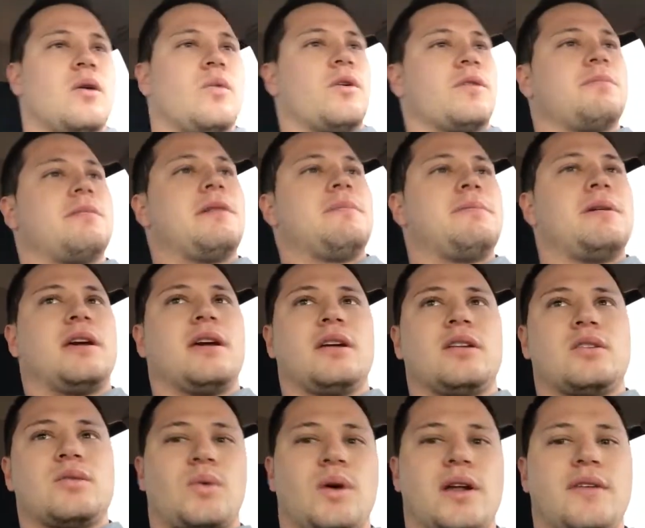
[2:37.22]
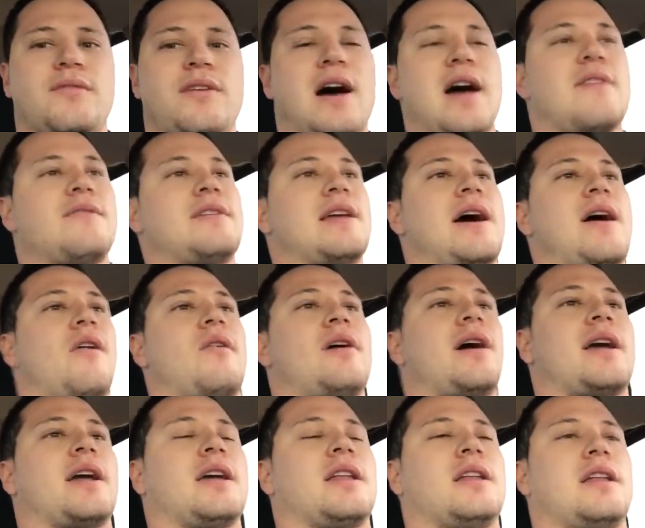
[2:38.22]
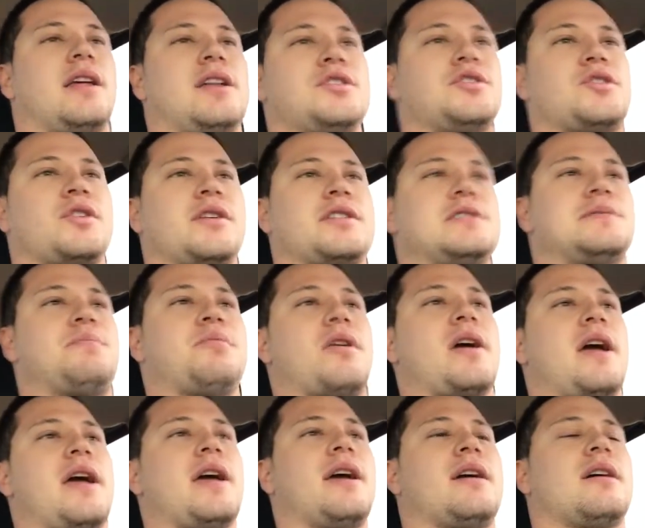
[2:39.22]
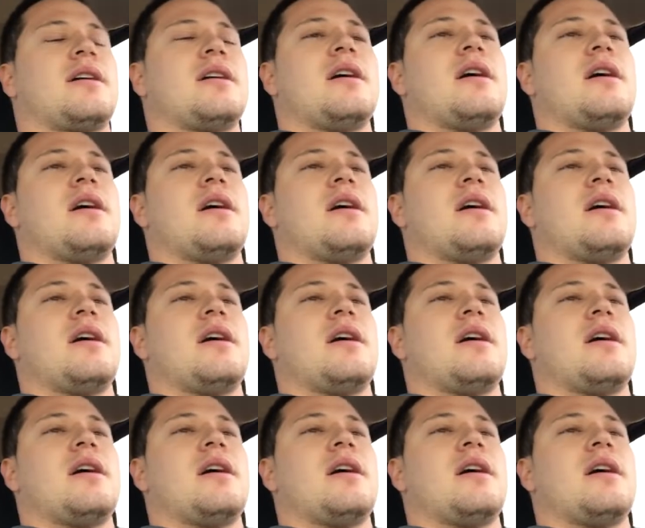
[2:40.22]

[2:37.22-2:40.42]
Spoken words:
with me being 25 now, I get an insurance break.